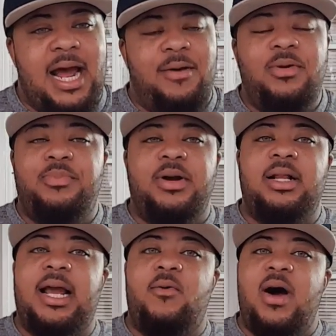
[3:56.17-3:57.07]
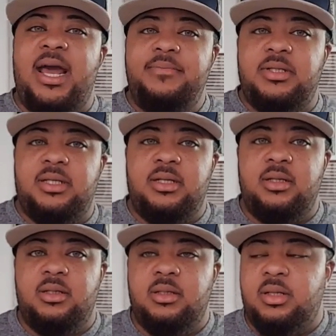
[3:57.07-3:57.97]
I would bring like wipes,
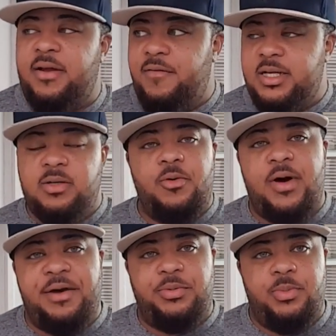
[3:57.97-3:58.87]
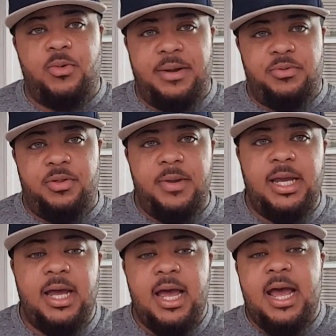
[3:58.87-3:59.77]
like flushable wipes with me,